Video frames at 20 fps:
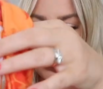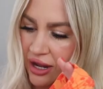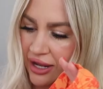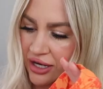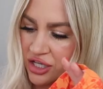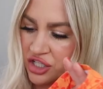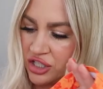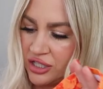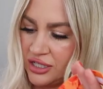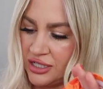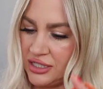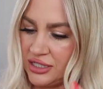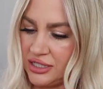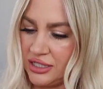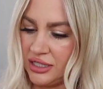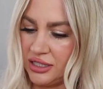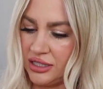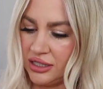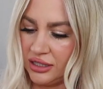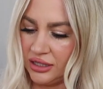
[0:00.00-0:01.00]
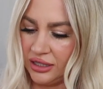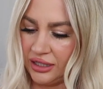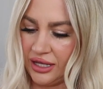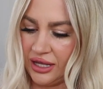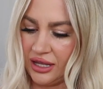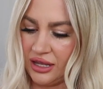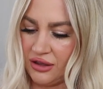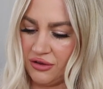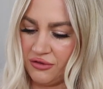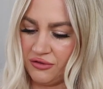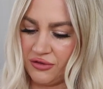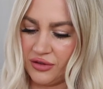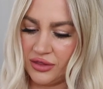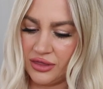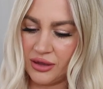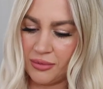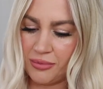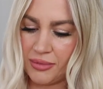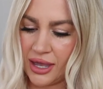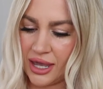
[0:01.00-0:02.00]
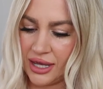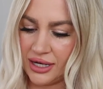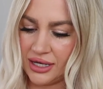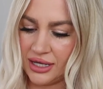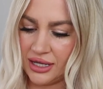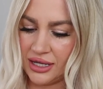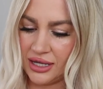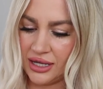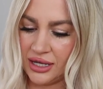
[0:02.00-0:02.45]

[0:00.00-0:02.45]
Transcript: I actually did leave the padding